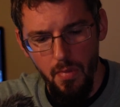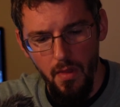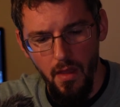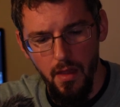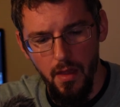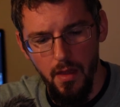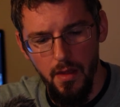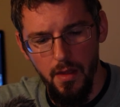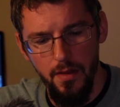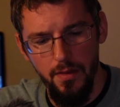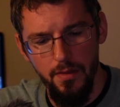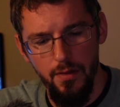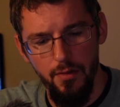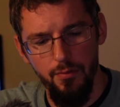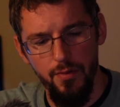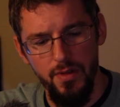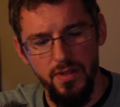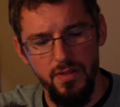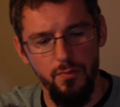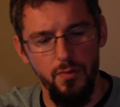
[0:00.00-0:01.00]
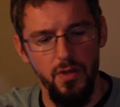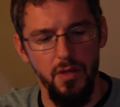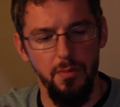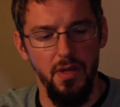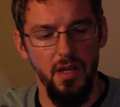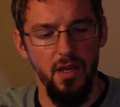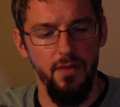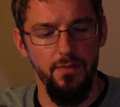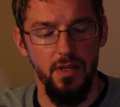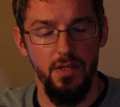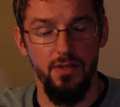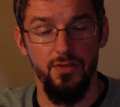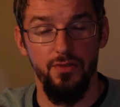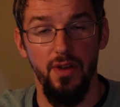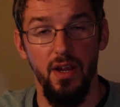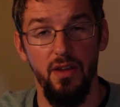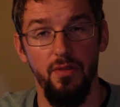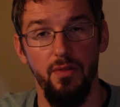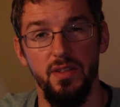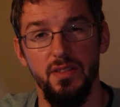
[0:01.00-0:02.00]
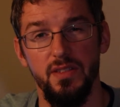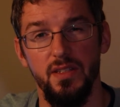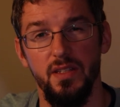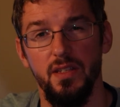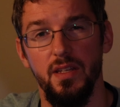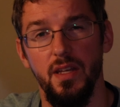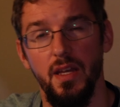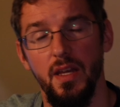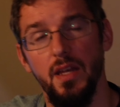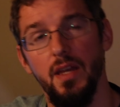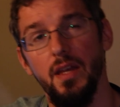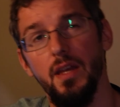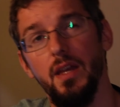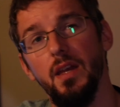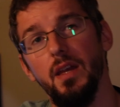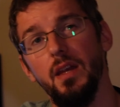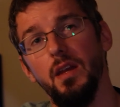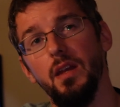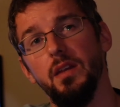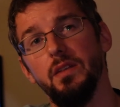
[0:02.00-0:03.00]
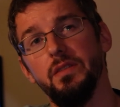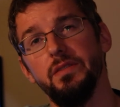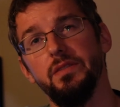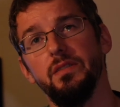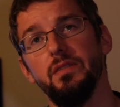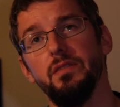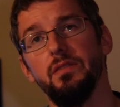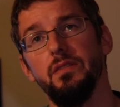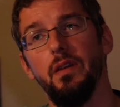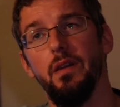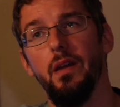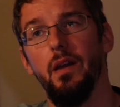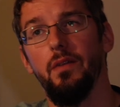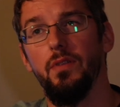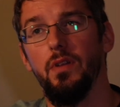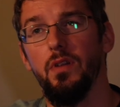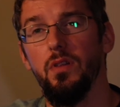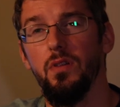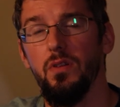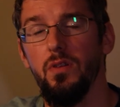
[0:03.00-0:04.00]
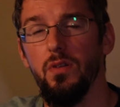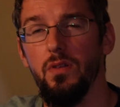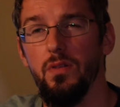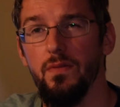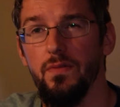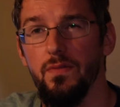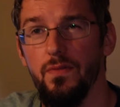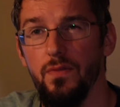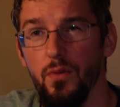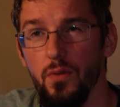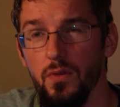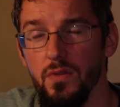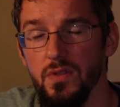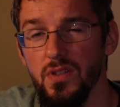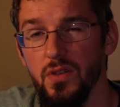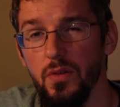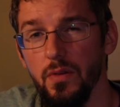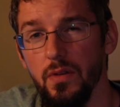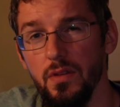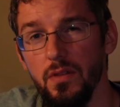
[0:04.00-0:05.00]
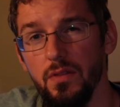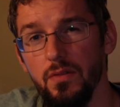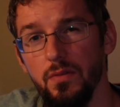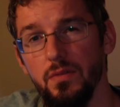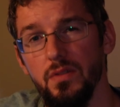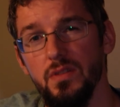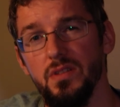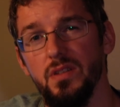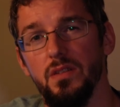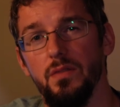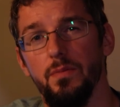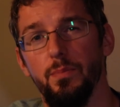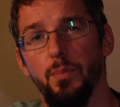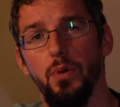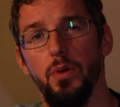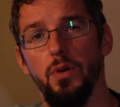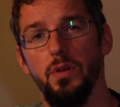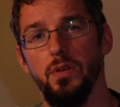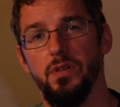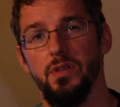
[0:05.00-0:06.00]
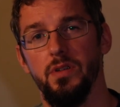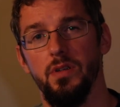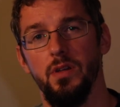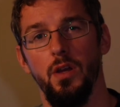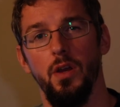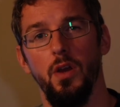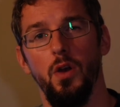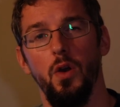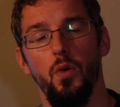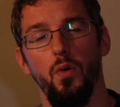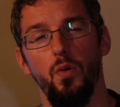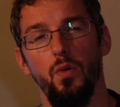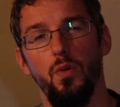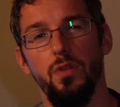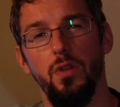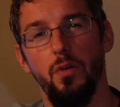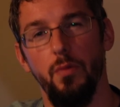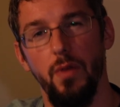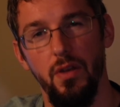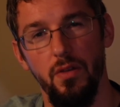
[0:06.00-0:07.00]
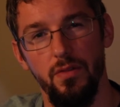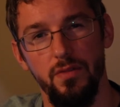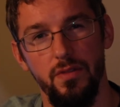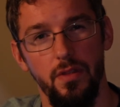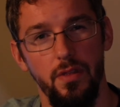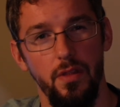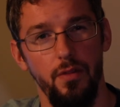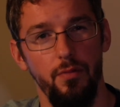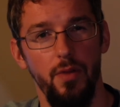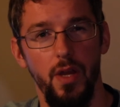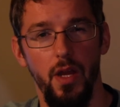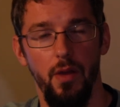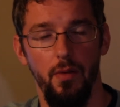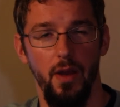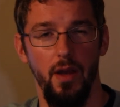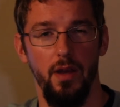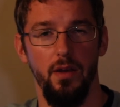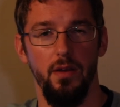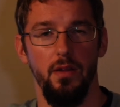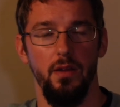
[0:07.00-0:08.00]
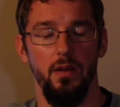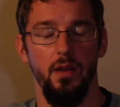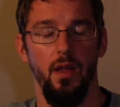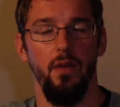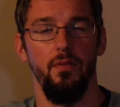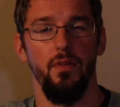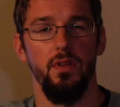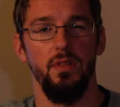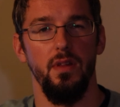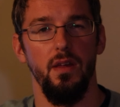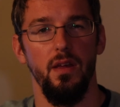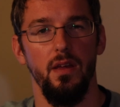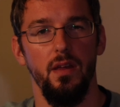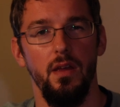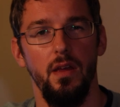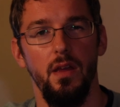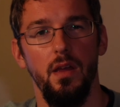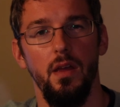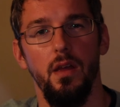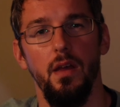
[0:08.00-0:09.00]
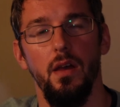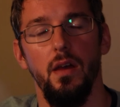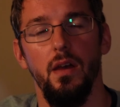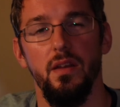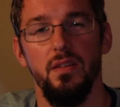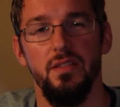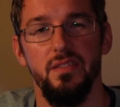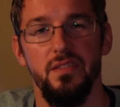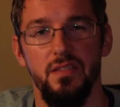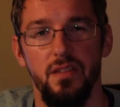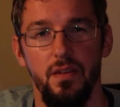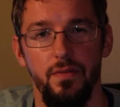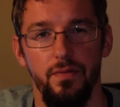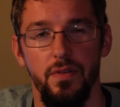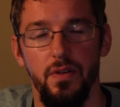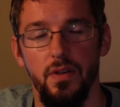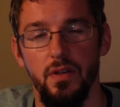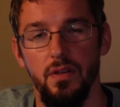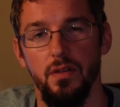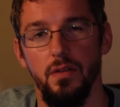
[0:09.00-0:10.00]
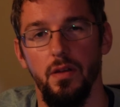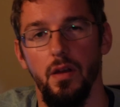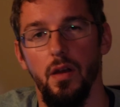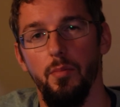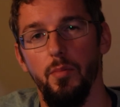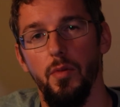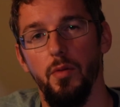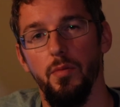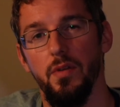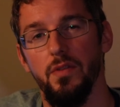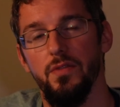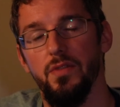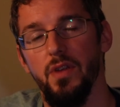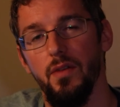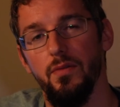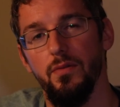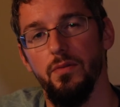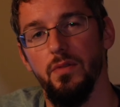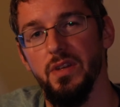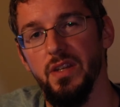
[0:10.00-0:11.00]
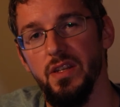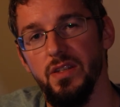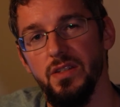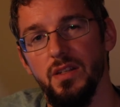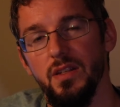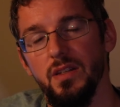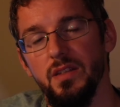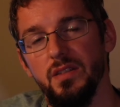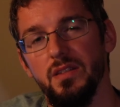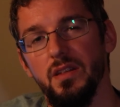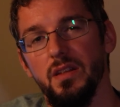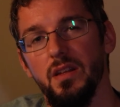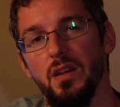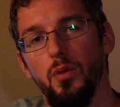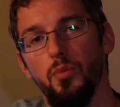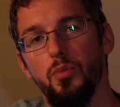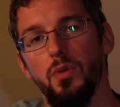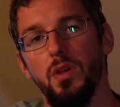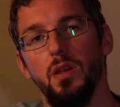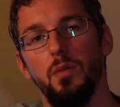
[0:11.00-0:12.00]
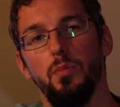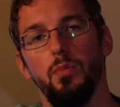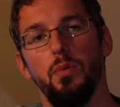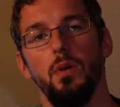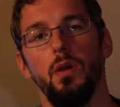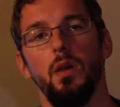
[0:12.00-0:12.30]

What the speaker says: And the reason why you might have it in drag racing is that they have a lot of force going through that's going to push all the way onto the rear end, and having that stiffer moment of travel initially is going to help keep